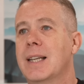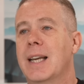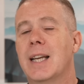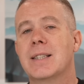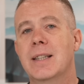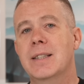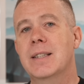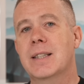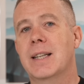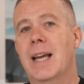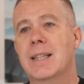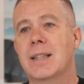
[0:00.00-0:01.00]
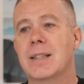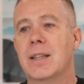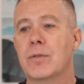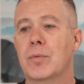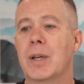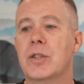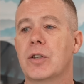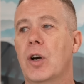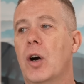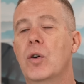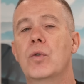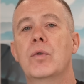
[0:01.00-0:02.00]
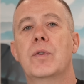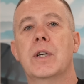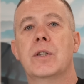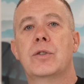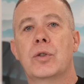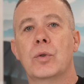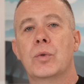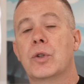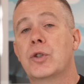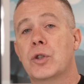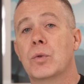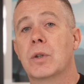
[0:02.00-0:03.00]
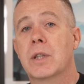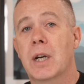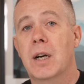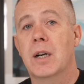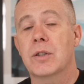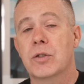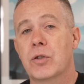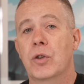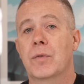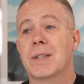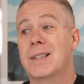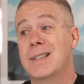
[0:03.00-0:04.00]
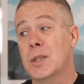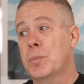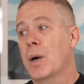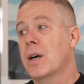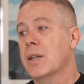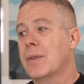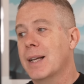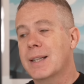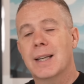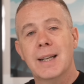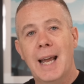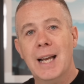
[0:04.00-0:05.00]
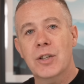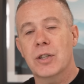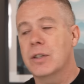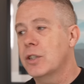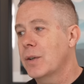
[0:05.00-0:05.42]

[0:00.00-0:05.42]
is this is connecting this information over to the SureCart service. This is part of that connection that you